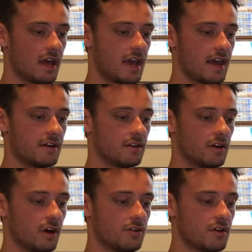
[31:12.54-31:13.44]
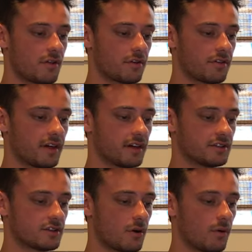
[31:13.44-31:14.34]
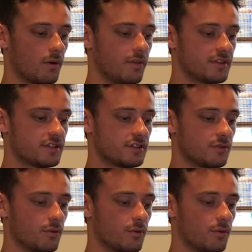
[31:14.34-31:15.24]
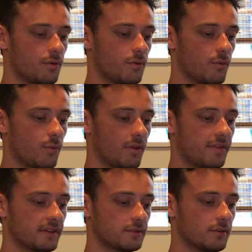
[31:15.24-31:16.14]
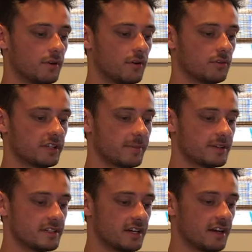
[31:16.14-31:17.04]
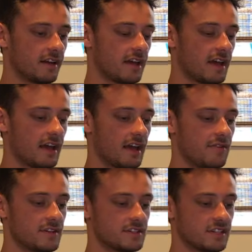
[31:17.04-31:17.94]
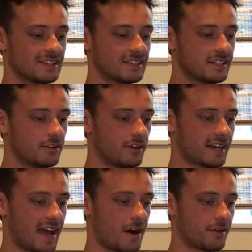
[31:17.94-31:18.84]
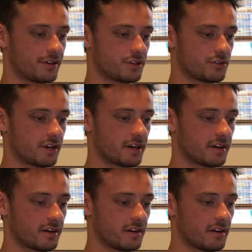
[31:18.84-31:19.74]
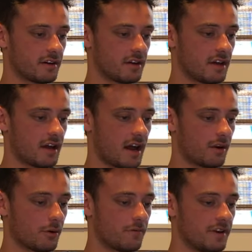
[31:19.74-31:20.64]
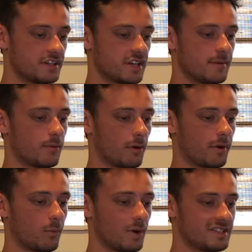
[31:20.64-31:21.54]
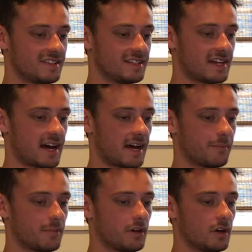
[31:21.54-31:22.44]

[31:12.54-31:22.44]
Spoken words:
And another thing, so this is one thing Lehman did, and this is a legal accounting trick. I don't know if it is anymore, but it was at the time.